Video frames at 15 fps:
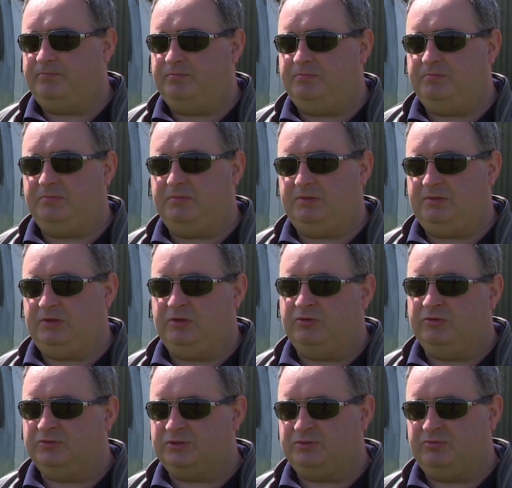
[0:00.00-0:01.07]
you know,
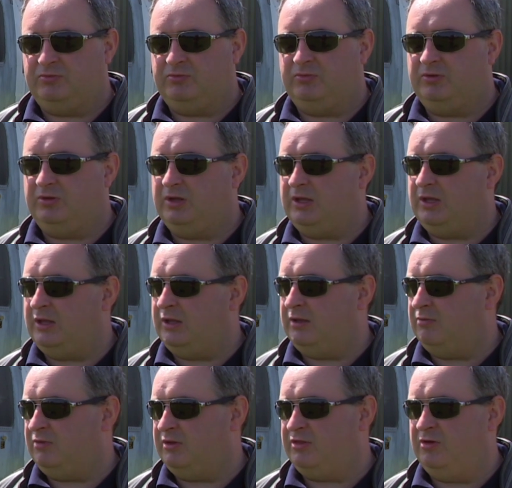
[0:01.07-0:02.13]
there's a uh,
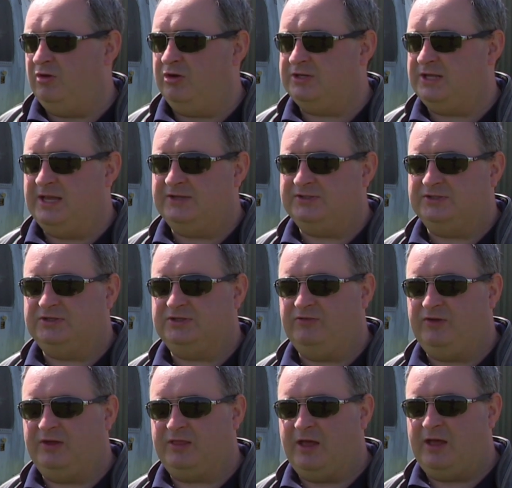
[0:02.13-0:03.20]
with the RTS and stuff
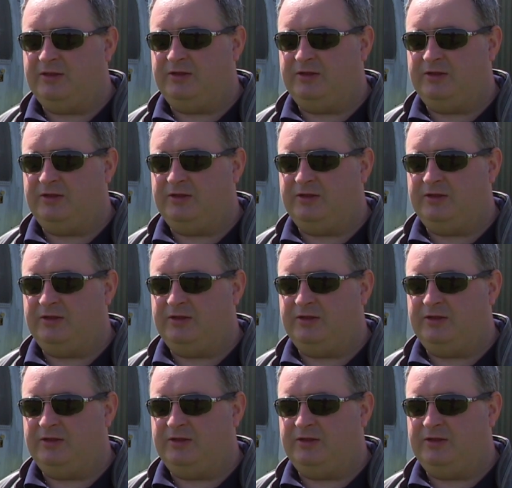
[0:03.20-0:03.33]
like that.